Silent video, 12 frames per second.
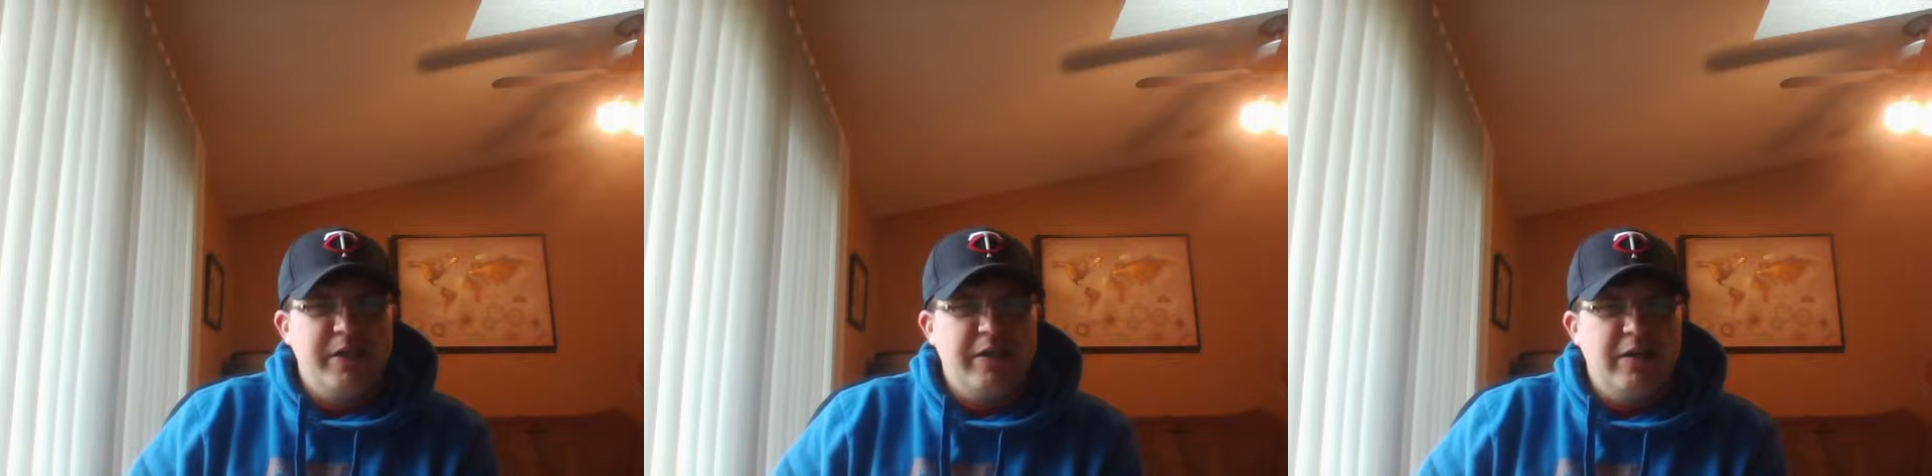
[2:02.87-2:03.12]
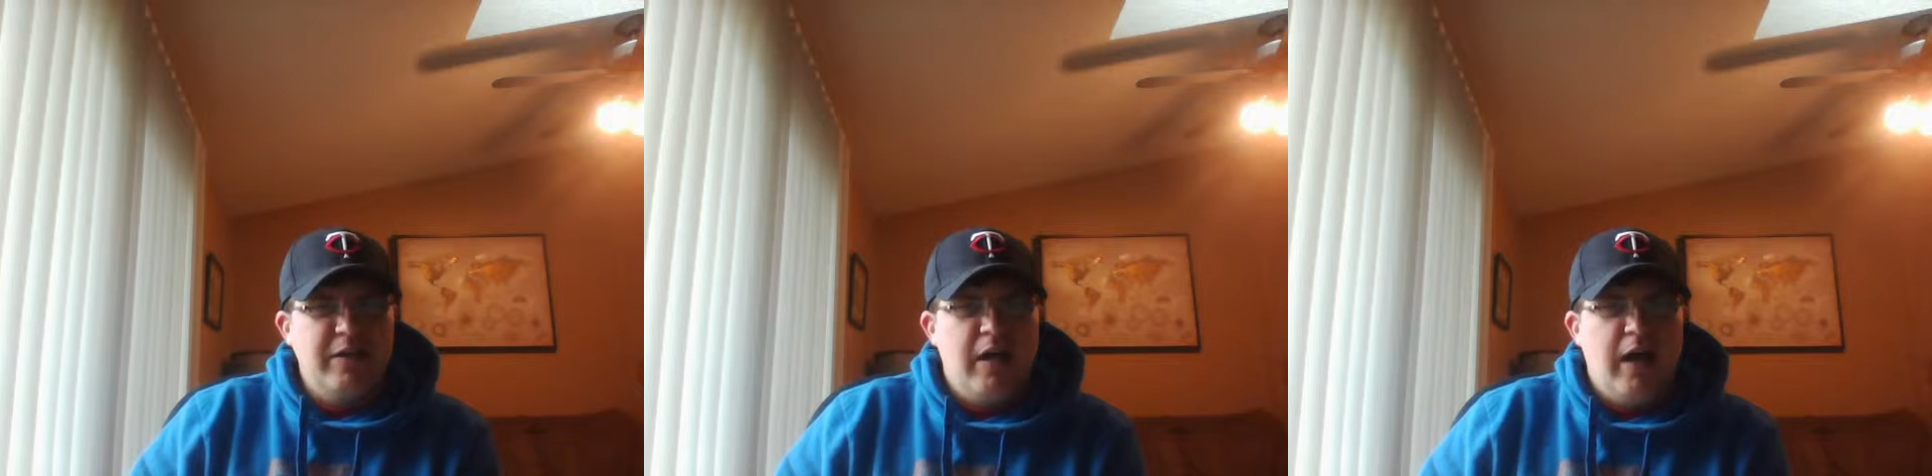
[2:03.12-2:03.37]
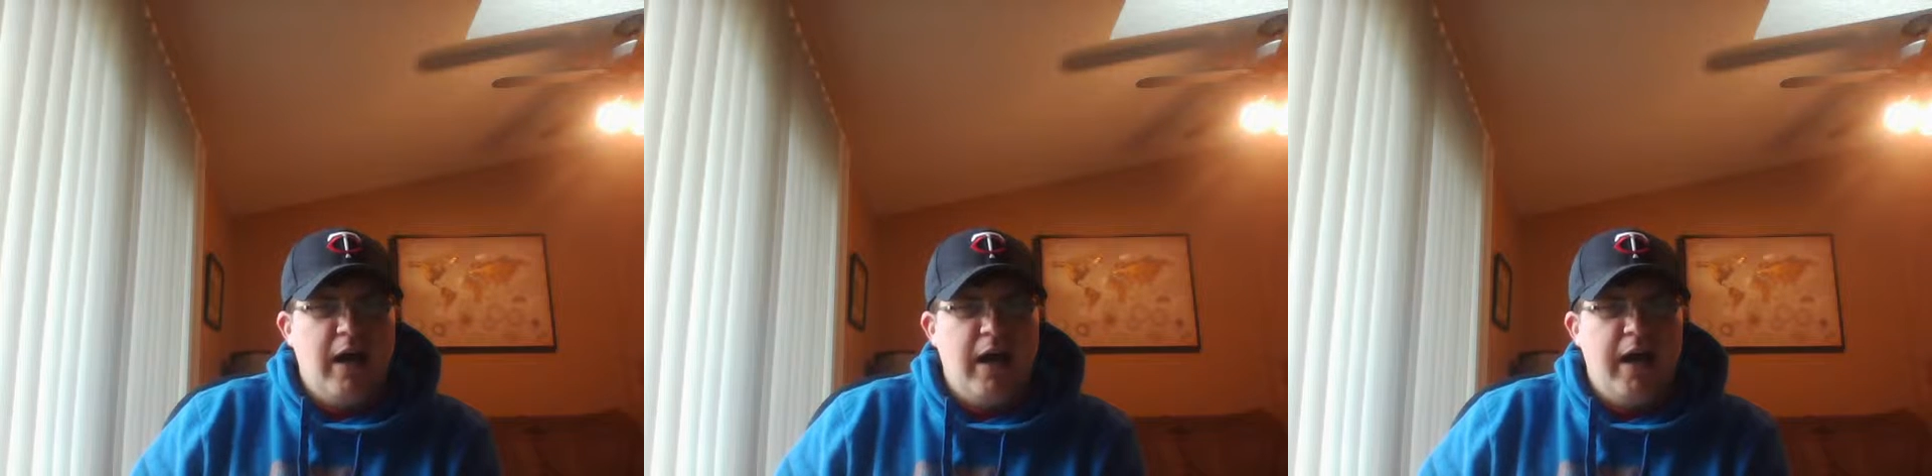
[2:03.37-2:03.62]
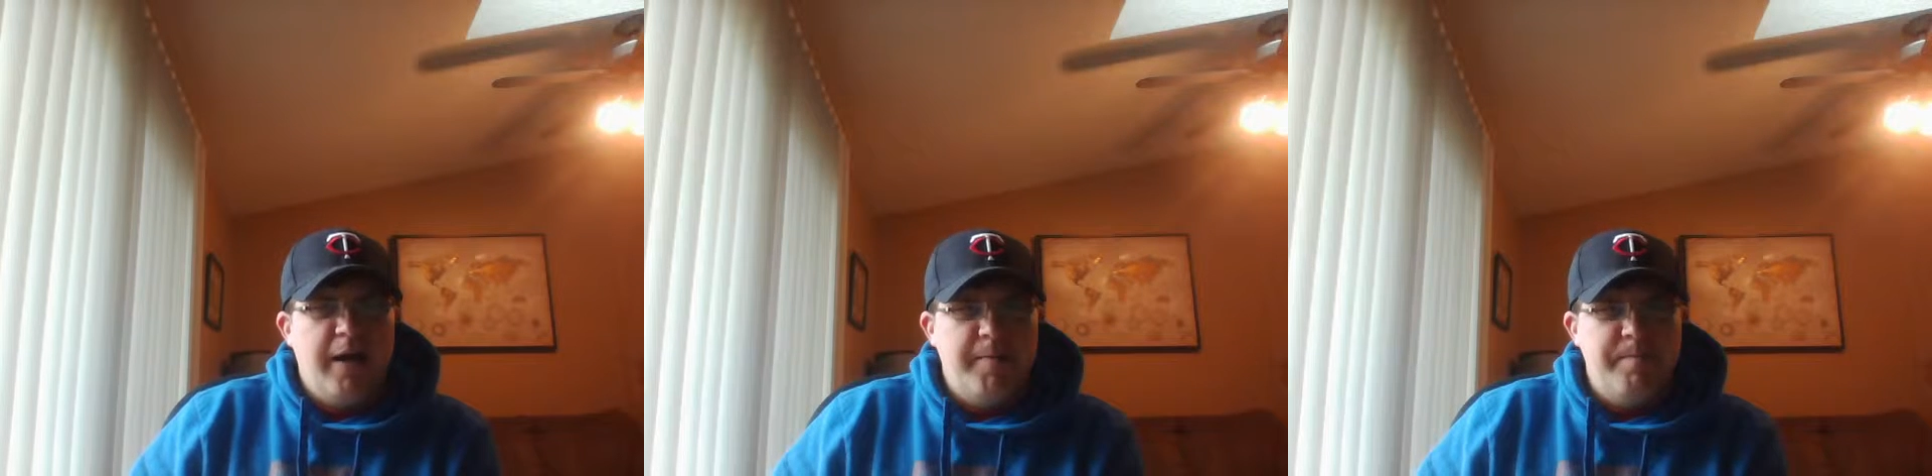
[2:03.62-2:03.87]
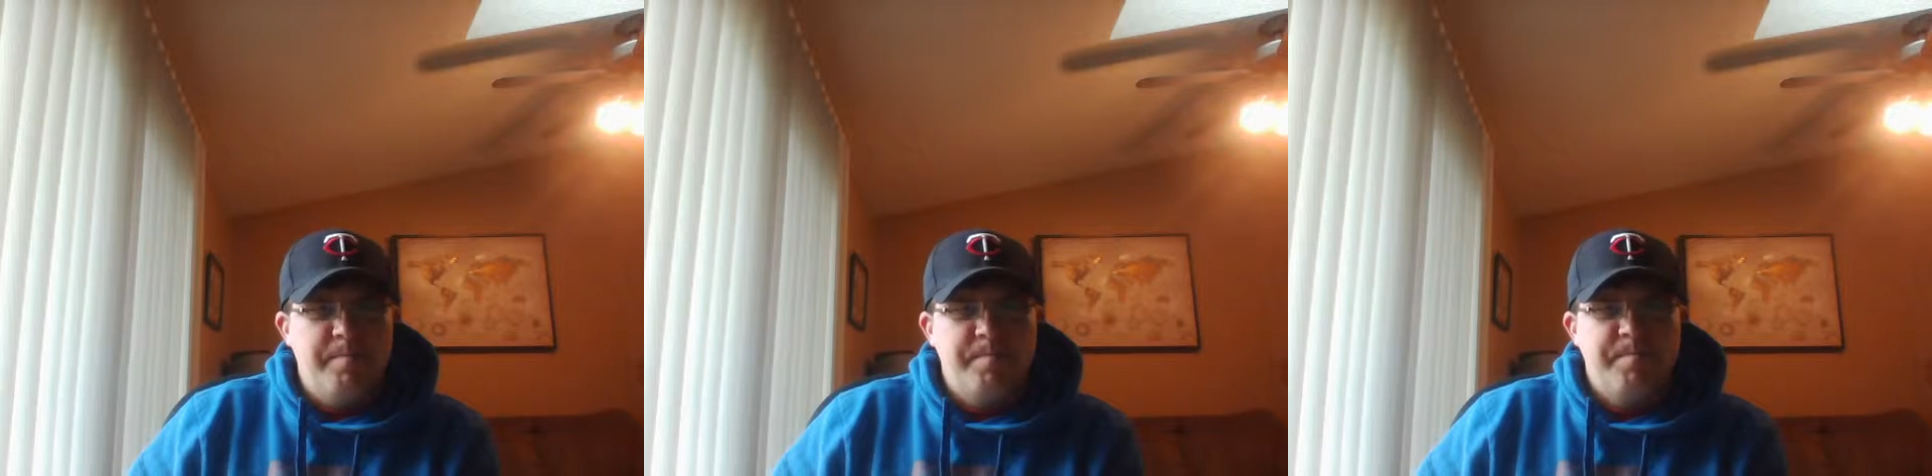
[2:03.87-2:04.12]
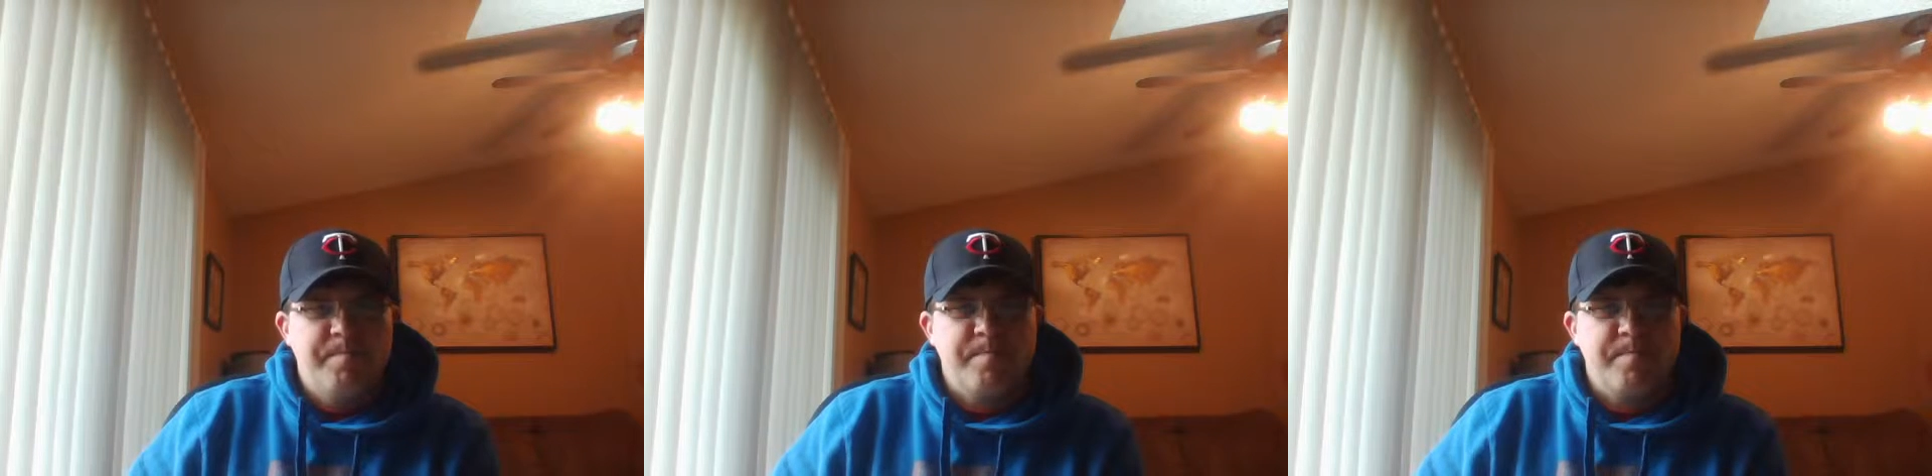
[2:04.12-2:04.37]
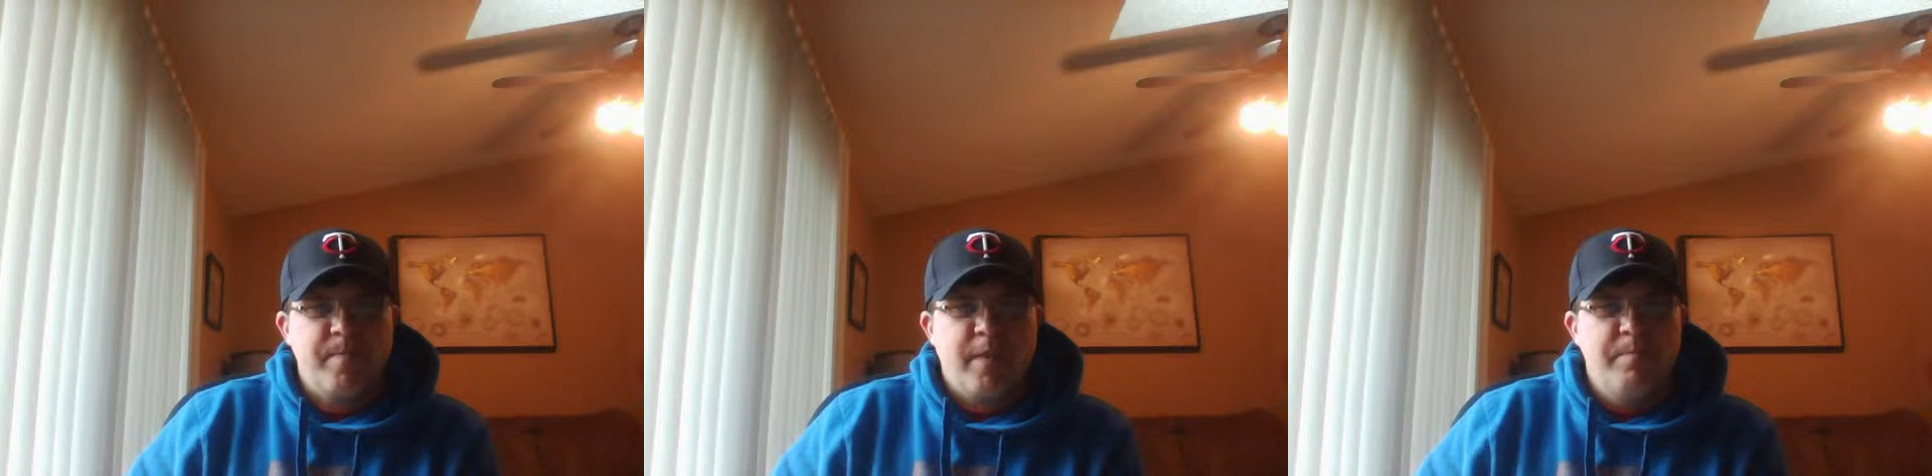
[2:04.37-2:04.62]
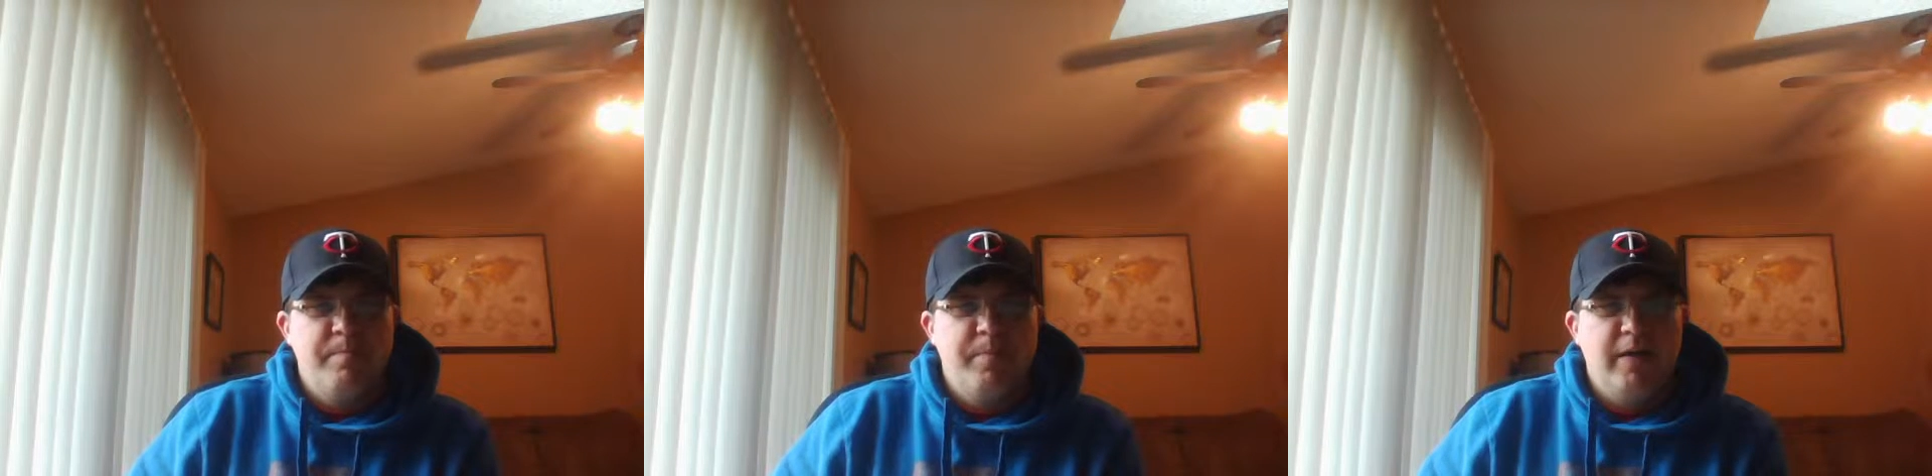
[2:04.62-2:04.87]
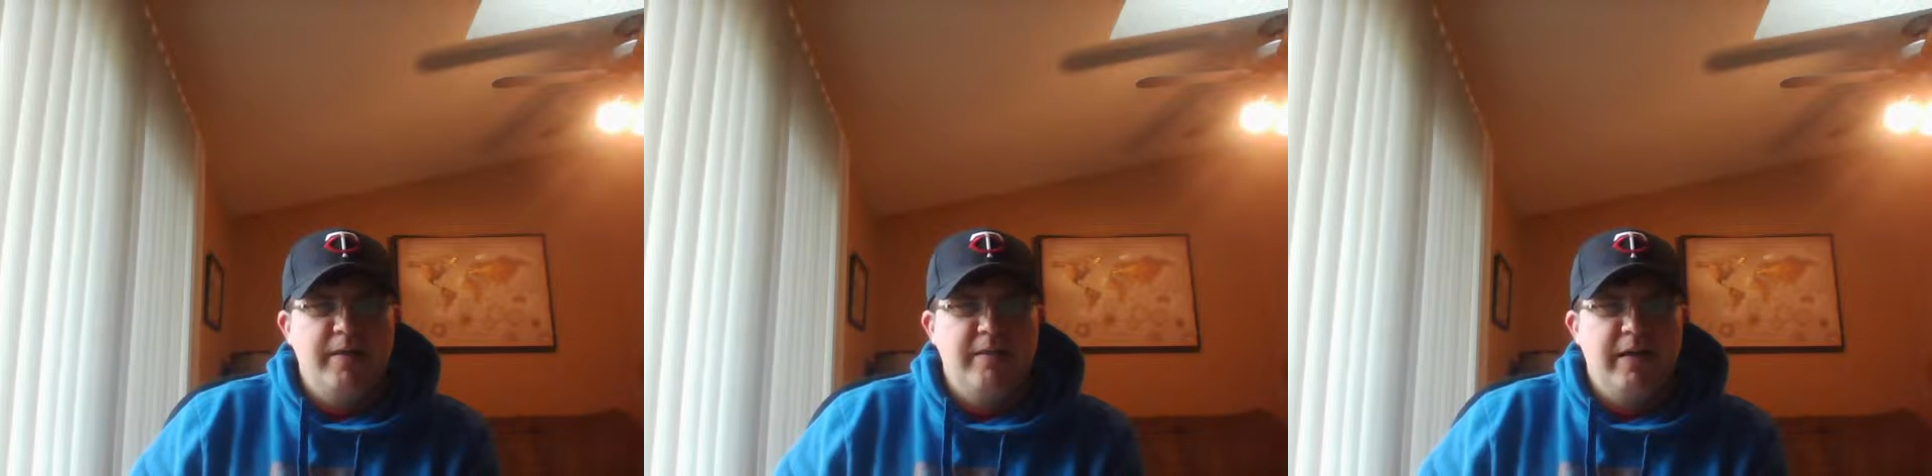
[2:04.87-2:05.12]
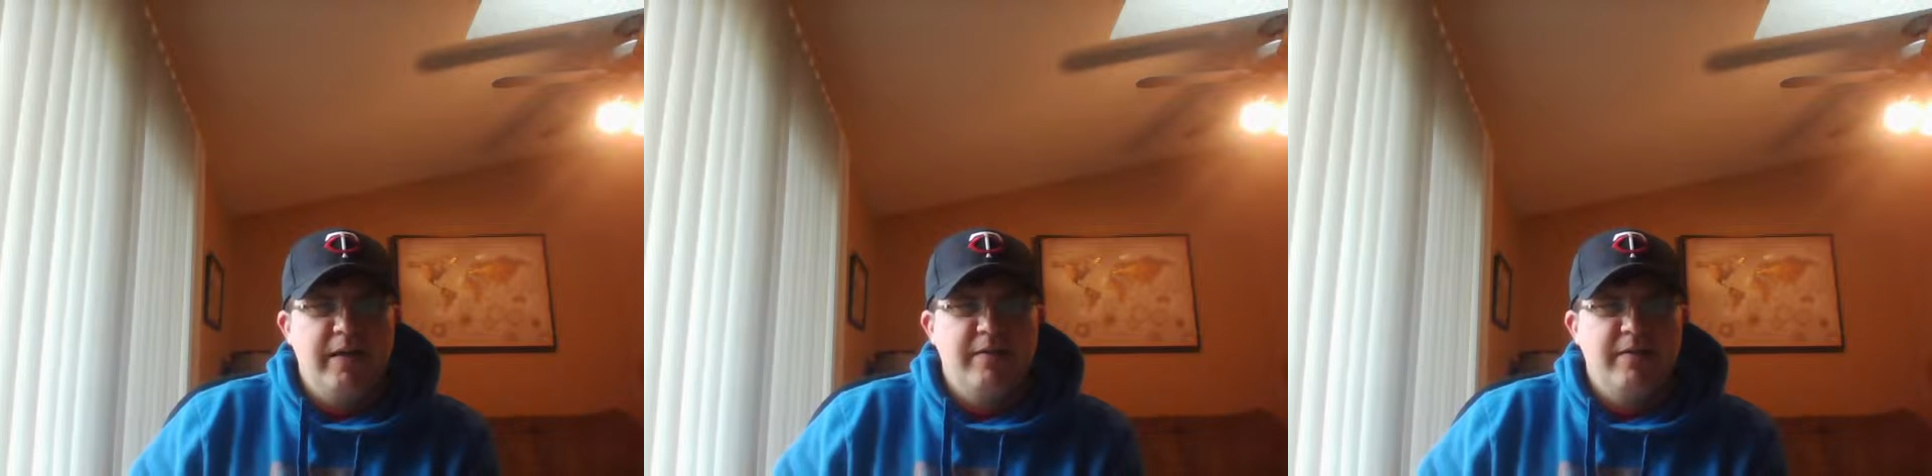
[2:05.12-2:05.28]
weaker, but